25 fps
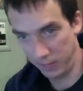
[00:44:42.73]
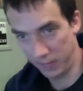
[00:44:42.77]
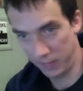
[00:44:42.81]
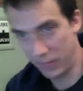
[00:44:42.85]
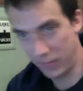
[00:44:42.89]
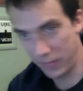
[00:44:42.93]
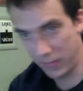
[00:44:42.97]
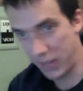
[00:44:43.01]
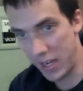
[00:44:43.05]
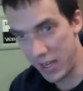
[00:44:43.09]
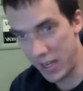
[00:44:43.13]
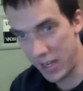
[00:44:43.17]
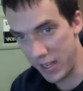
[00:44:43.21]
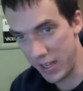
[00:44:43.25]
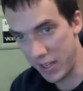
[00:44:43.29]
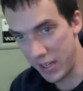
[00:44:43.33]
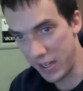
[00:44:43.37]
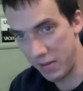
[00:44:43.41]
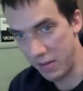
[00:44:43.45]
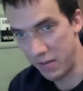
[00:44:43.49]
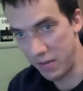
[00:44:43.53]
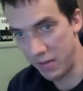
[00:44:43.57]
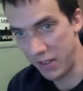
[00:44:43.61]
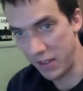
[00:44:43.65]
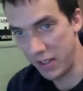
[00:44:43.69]
not in
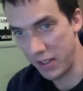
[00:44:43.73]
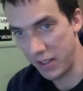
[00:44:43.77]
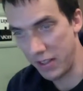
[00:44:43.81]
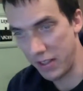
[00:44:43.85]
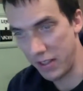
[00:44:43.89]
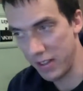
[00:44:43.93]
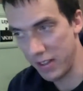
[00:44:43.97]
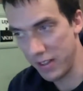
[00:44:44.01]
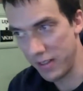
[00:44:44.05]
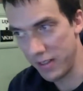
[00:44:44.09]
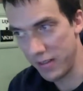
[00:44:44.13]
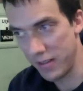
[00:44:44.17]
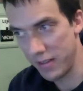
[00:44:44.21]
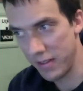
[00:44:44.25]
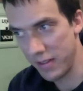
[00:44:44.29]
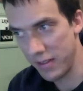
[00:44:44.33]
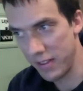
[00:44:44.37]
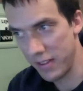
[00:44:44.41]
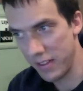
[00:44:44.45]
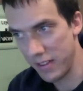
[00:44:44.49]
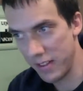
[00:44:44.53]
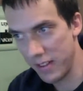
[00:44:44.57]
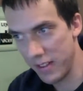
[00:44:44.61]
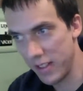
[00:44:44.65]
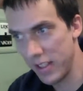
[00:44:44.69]
your field.
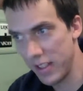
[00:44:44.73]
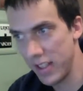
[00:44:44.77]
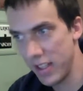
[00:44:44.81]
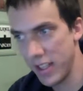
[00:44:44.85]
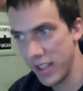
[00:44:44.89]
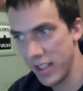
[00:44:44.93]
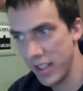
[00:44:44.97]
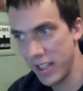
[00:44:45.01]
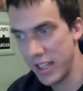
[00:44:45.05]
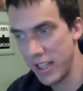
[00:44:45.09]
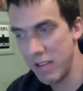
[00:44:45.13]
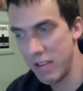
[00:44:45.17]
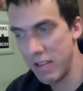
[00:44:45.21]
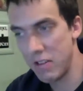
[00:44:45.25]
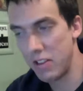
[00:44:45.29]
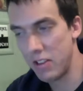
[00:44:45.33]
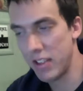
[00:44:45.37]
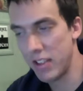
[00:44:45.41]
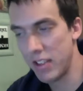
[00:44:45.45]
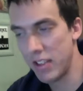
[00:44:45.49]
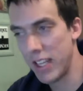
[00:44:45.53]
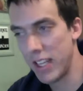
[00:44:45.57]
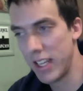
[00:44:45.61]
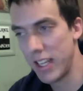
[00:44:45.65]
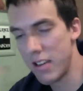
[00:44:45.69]
You're just
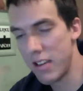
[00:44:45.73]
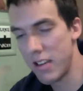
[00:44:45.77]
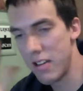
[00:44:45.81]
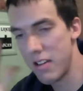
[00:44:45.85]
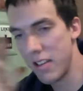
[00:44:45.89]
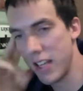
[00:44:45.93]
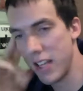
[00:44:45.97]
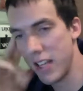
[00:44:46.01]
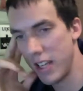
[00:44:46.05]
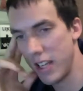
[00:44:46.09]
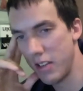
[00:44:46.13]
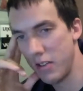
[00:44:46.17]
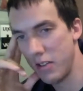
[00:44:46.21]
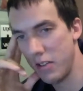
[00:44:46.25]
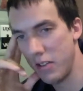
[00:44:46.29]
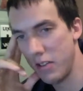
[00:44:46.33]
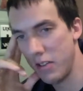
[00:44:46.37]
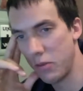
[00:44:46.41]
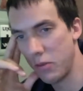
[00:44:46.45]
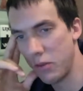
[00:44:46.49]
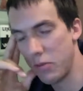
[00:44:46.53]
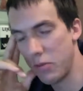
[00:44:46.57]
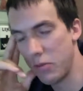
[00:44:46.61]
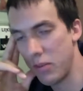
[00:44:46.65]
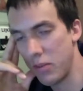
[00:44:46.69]
like, oh yeah, I do this
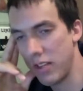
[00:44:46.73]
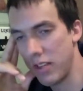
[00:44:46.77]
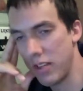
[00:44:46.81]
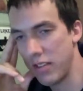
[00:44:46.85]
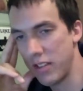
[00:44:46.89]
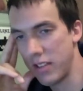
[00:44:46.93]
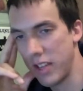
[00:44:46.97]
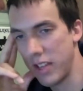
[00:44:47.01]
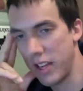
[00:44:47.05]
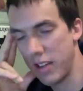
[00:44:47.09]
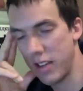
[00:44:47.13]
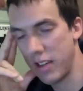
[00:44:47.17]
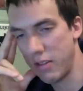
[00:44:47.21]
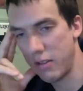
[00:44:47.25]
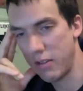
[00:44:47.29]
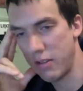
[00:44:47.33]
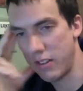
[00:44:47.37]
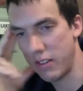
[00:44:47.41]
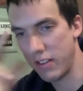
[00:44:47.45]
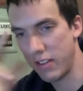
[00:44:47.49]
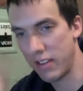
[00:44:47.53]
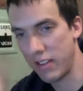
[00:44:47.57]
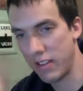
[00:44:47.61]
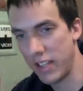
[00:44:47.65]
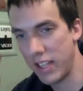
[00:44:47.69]
WordPress stuff.
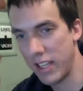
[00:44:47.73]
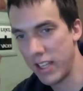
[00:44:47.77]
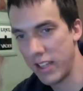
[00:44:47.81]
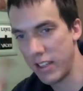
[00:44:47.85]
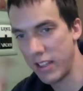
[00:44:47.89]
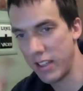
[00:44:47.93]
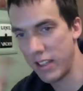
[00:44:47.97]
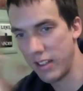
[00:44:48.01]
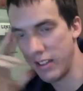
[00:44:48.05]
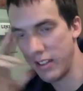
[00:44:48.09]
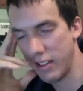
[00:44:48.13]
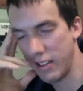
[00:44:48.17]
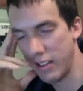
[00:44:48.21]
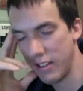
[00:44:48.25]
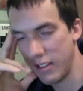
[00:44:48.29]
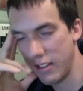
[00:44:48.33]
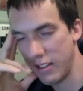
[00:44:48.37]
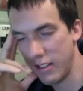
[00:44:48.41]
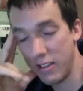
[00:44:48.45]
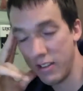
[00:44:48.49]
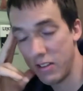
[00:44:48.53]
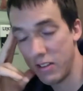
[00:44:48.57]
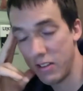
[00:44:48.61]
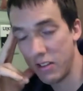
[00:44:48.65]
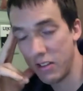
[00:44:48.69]
It's got this.
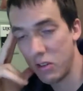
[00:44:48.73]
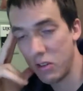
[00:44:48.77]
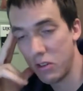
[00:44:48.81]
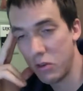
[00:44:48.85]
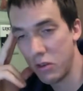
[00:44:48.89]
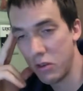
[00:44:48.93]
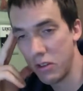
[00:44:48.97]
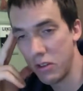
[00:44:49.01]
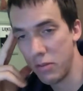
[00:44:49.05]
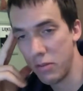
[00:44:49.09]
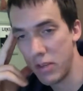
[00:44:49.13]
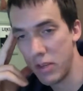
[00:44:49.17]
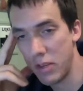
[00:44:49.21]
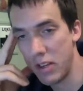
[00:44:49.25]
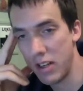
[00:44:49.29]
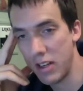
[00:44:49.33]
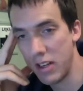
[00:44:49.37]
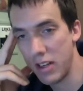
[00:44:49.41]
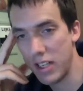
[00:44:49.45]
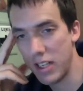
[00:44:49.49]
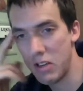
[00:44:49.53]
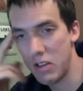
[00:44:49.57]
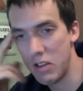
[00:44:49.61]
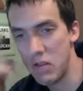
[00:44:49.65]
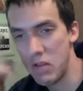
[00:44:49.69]
There's this cool
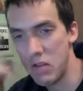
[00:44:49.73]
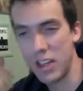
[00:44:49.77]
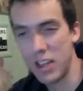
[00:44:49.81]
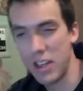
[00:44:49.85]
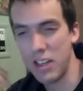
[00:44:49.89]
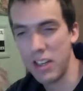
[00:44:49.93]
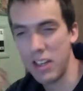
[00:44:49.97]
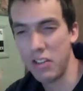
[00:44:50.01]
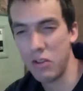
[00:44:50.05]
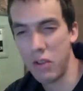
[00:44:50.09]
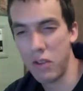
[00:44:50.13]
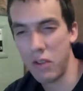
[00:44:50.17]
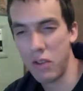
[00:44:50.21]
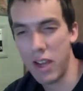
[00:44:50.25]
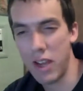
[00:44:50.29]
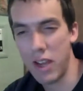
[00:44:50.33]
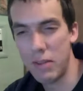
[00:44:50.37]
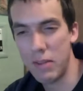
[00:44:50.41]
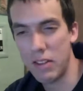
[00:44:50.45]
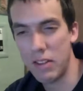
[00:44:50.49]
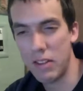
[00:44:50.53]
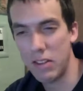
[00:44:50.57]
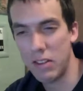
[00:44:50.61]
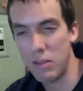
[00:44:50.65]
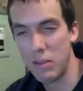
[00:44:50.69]
community, and you try to describe
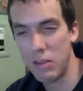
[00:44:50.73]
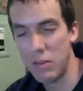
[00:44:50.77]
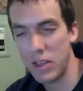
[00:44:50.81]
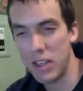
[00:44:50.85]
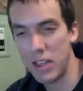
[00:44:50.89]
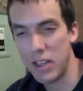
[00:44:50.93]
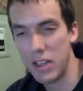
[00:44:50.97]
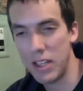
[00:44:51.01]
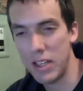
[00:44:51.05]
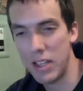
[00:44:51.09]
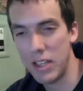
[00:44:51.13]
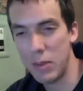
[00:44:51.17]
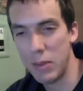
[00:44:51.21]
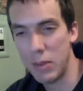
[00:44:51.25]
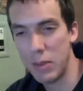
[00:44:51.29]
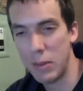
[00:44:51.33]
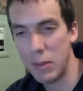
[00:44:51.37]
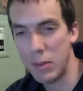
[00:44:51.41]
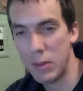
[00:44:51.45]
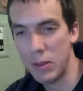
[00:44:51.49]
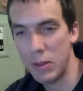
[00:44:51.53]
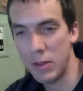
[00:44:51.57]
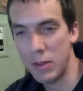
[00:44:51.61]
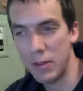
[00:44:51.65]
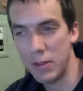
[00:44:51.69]
this community to
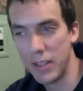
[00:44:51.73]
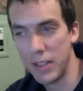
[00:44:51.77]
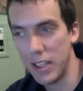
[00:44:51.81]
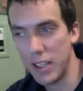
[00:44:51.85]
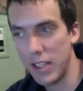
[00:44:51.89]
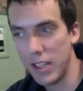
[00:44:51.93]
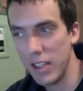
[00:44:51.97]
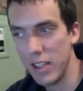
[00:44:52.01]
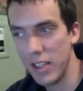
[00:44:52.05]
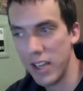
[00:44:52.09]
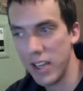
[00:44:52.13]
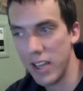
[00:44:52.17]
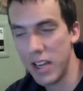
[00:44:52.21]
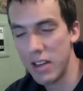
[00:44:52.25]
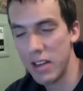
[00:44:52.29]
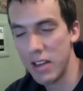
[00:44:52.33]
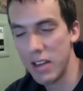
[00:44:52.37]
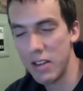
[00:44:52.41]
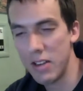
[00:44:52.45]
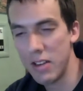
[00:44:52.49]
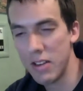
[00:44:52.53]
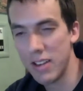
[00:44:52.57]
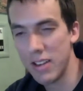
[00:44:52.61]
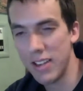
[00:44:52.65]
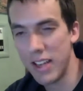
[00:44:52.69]
people. How do
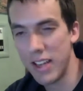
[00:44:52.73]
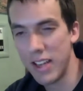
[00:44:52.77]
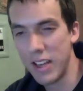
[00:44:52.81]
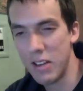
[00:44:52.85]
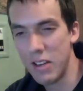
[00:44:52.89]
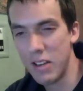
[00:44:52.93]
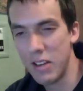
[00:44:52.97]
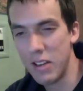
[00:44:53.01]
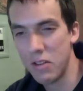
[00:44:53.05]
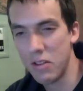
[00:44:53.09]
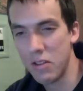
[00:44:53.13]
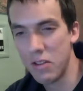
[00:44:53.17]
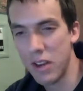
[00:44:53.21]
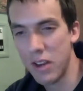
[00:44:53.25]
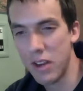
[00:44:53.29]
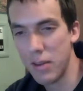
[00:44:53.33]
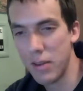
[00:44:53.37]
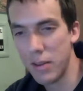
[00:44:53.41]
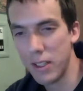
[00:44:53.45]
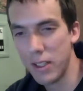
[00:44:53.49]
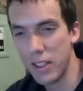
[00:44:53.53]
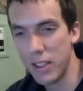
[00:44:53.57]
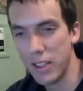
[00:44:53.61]
you describe it?